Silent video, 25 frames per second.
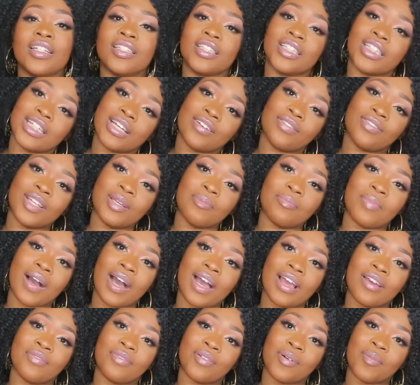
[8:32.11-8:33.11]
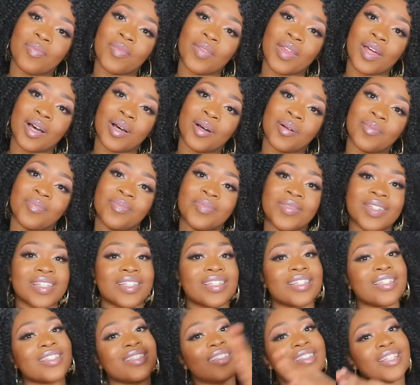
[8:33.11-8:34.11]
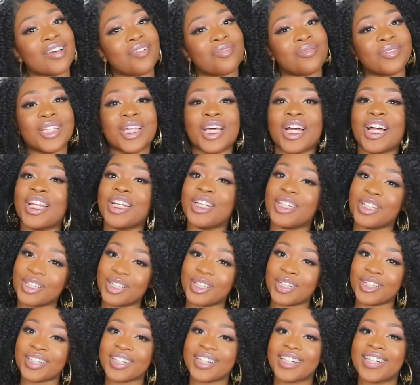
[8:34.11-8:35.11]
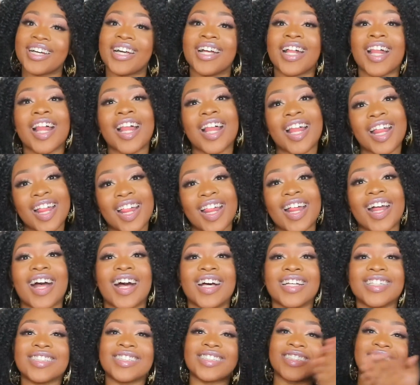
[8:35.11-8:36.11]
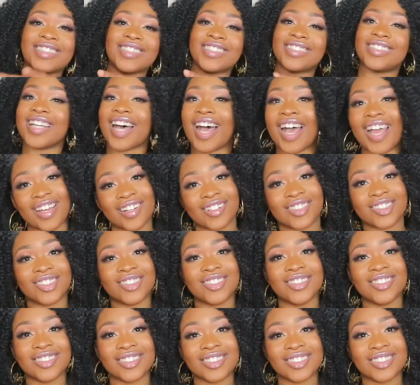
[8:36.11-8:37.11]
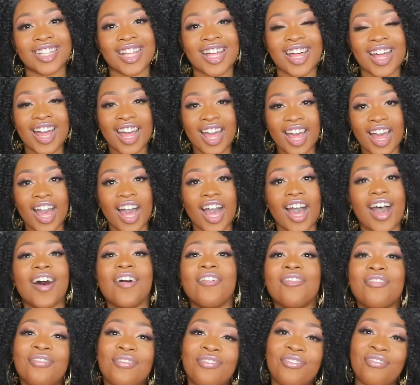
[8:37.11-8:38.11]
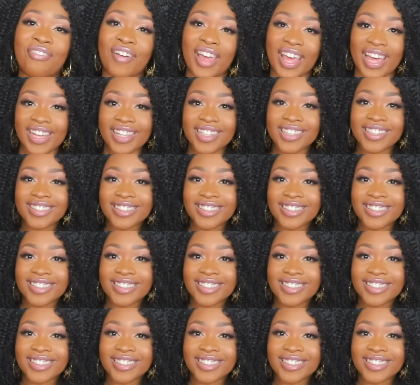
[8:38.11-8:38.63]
Definitely buy from them. This is definitely a look, a style, a fit.